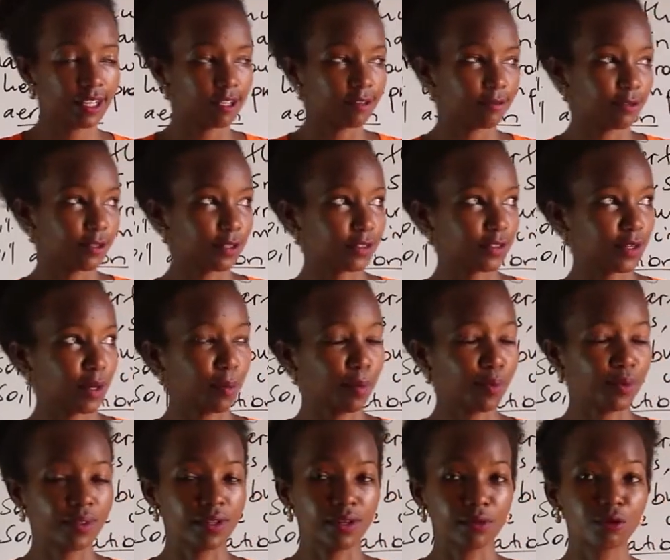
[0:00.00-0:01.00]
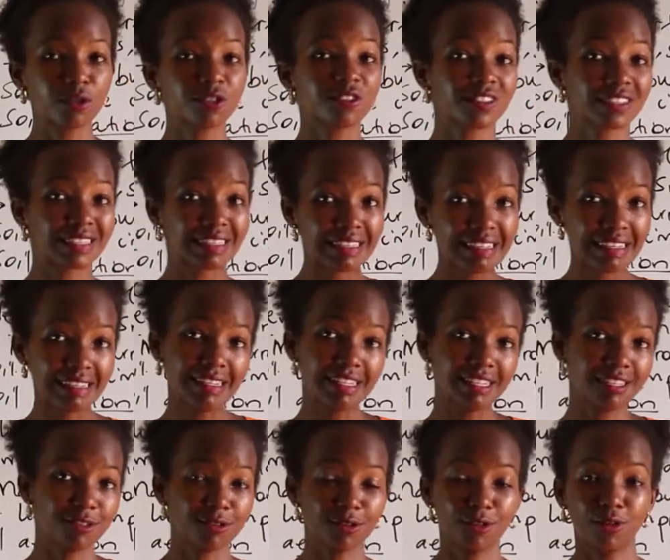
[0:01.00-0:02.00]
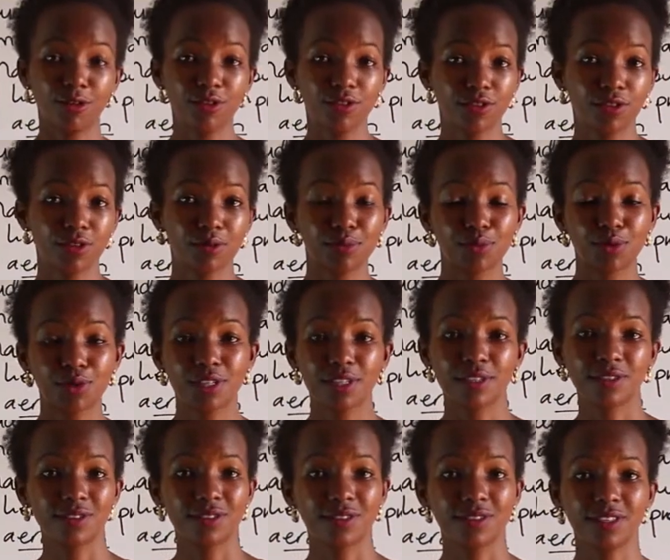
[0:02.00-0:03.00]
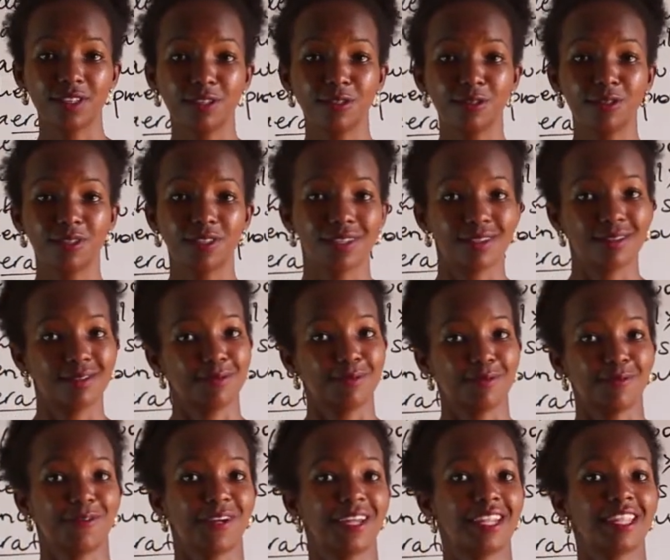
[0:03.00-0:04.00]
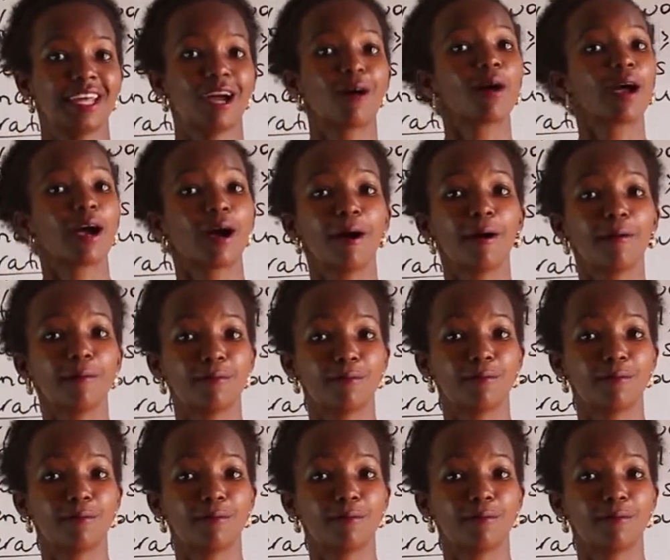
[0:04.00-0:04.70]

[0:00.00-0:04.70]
For example, the roots need it to also breathe. They don't find their way up